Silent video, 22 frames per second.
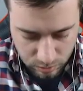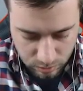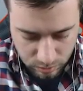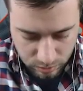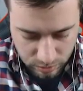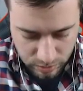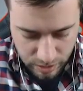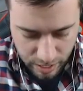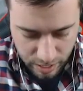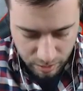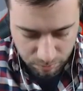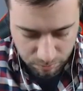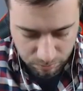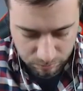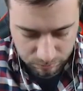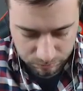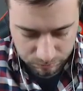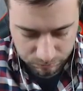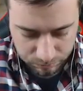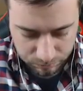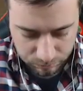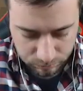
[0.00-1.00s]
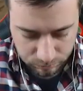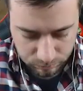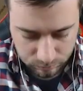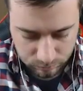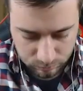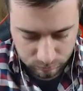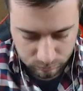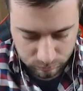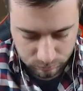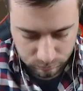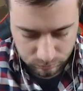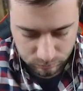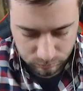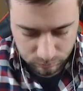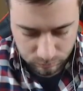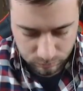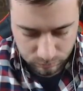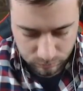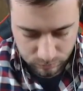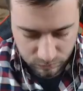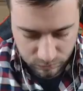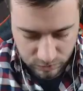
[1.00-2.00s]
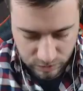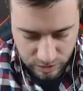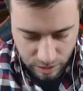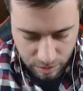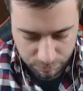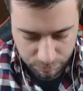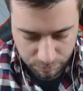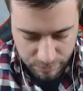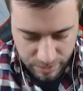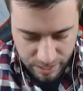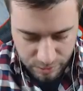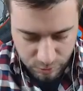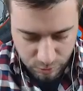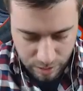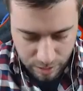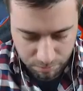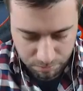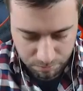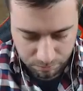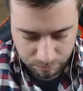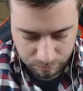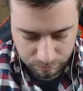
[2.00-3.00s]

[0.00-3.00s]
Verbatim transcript: Got him. Got him from that trap.